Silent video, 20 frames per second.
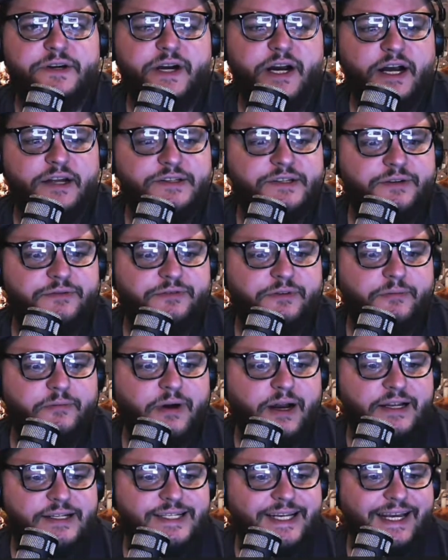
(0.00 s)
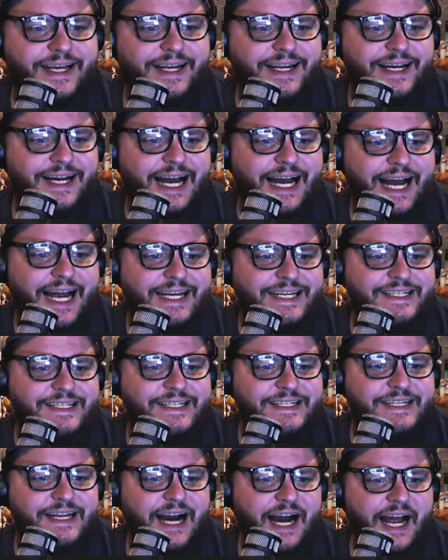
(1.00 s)
concert from Montana? I
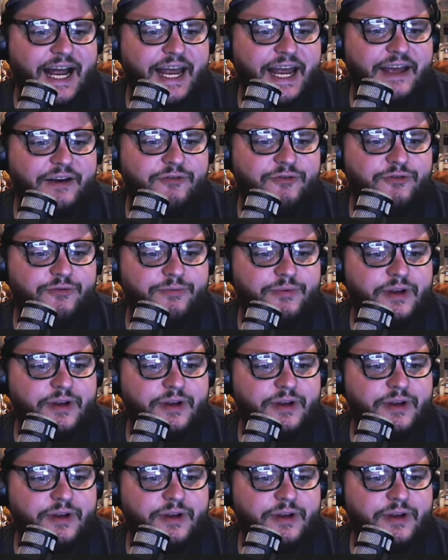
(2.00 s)
have.